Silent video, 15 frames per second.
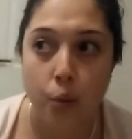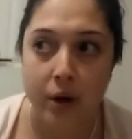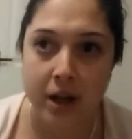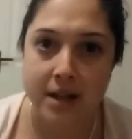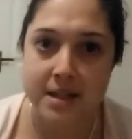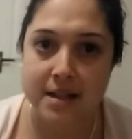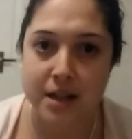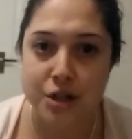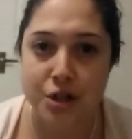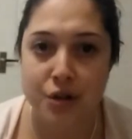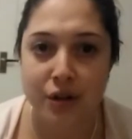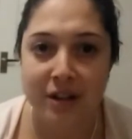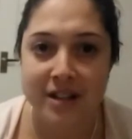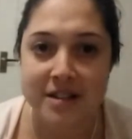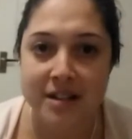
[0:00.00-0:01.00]
we're going to stand
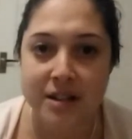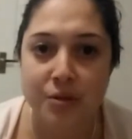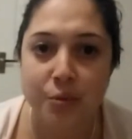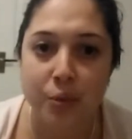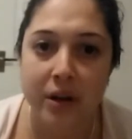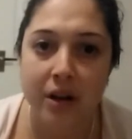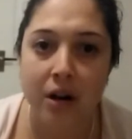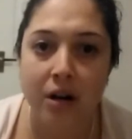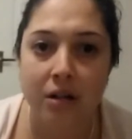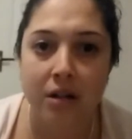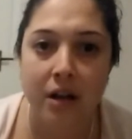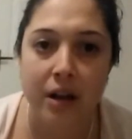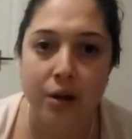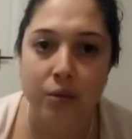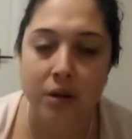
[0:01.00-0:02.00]
united. We
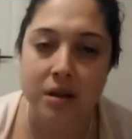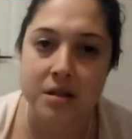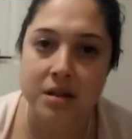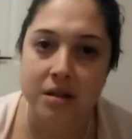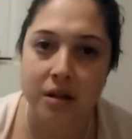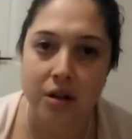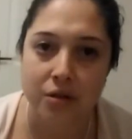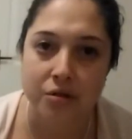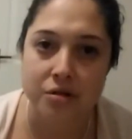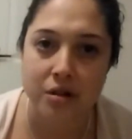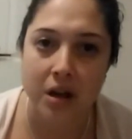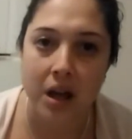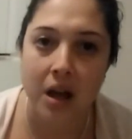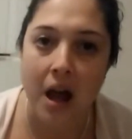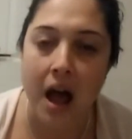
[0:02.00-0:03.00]
are a united
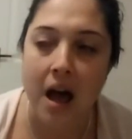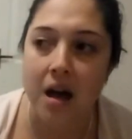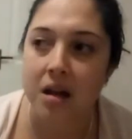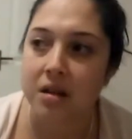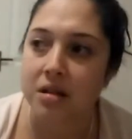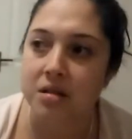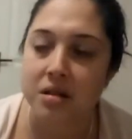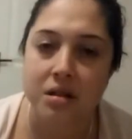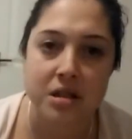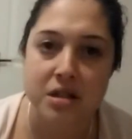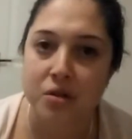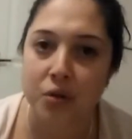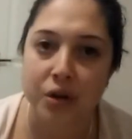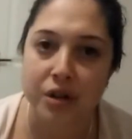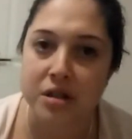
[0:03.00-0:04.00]
country and
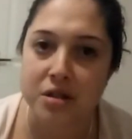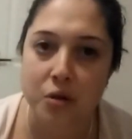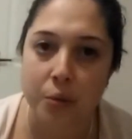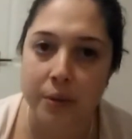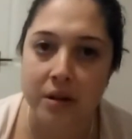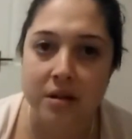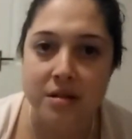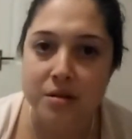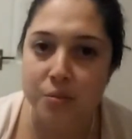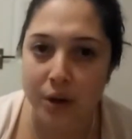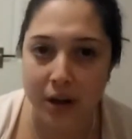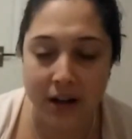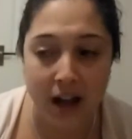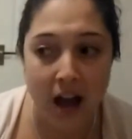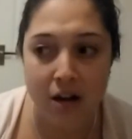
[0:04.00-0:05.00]
it's not going to stop us.
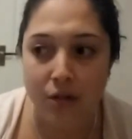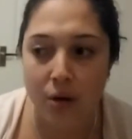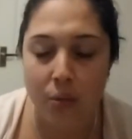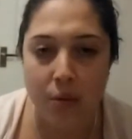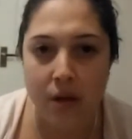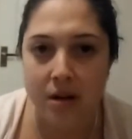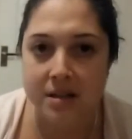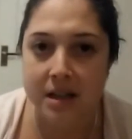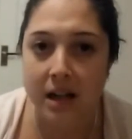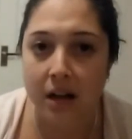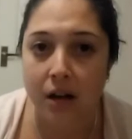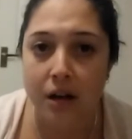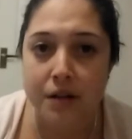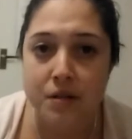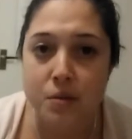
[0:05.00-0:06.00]
We're going to carry on with our
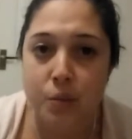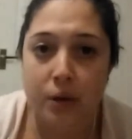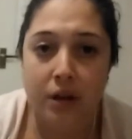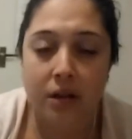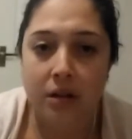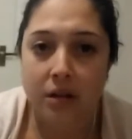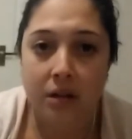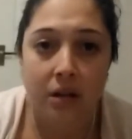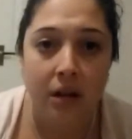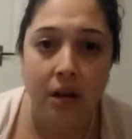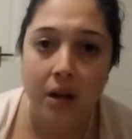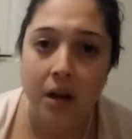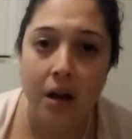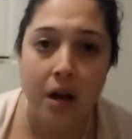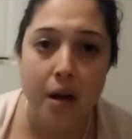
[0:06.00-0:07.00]
daily lives. We're going to
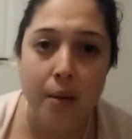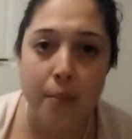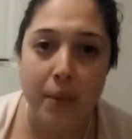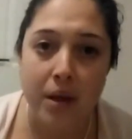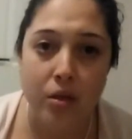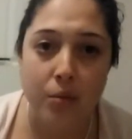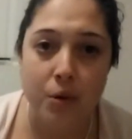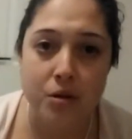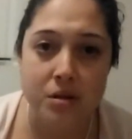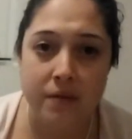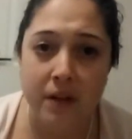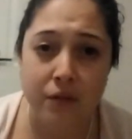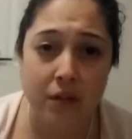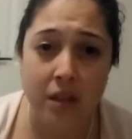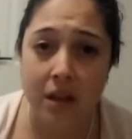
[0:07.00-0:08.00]
make the most
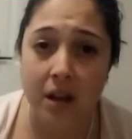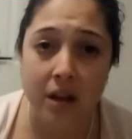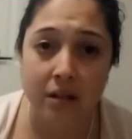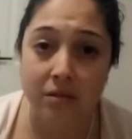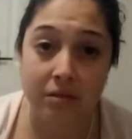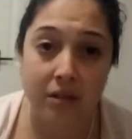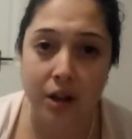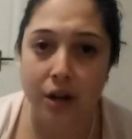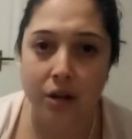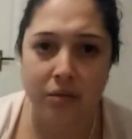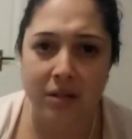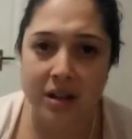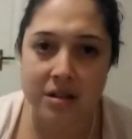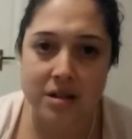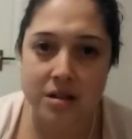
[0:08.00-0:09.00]
of everything. You
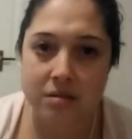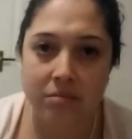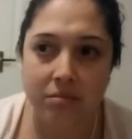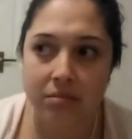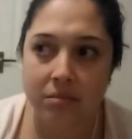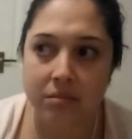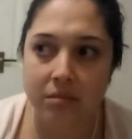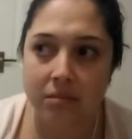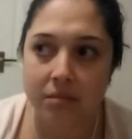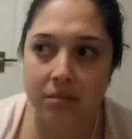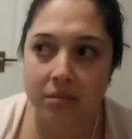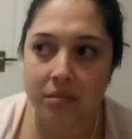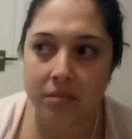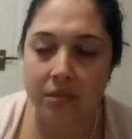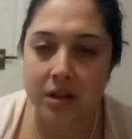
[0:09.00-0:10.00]
know,
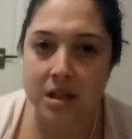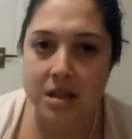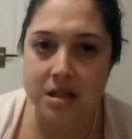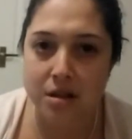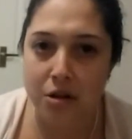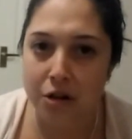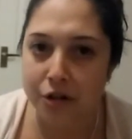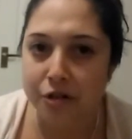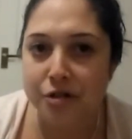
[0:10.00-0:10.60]
this is our